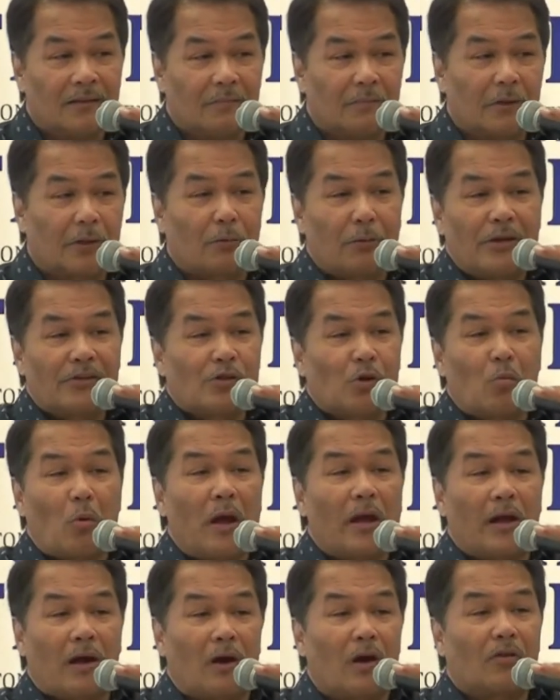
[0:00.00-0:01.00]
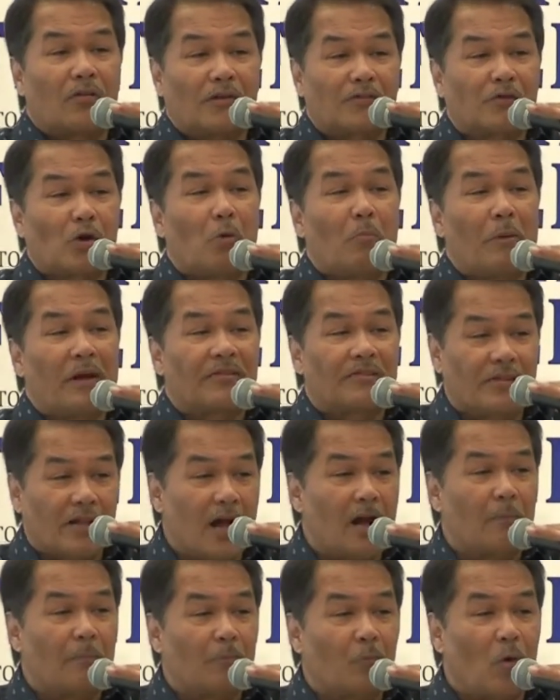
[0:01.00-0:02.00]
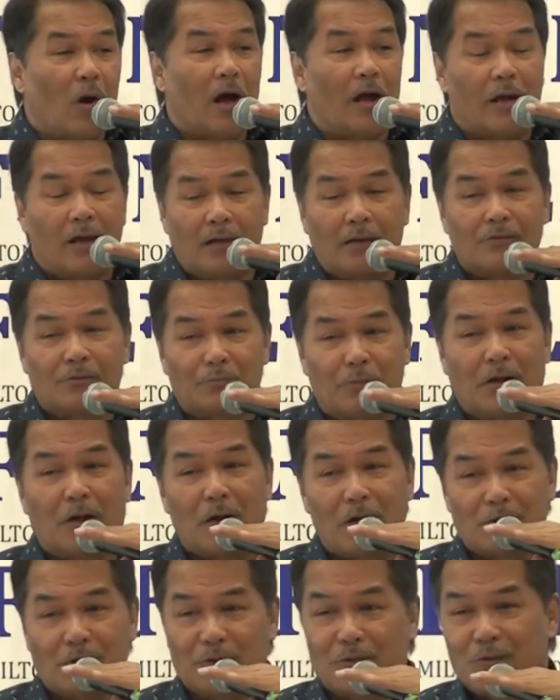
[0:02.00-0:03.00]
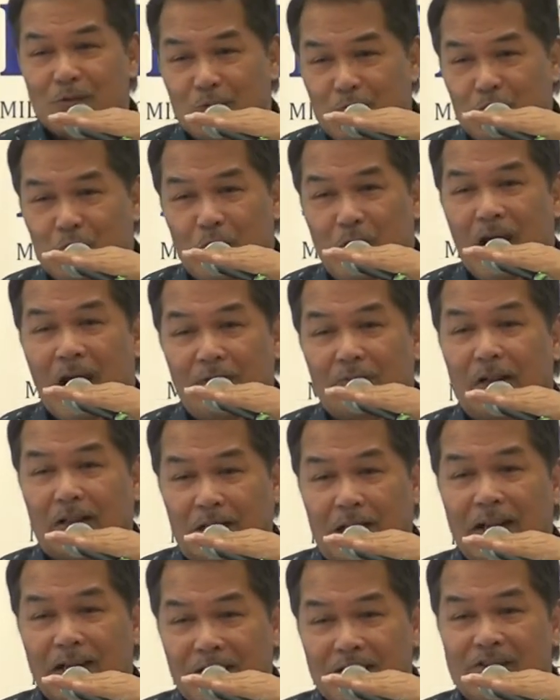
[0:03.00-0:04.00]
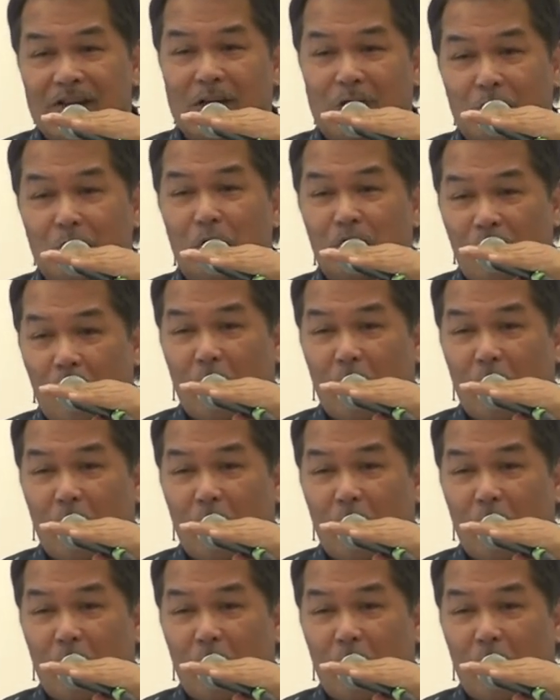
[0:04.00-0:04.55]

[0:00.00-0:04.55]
But the reason why earth is so messed up, why? Is because we have the tendency to move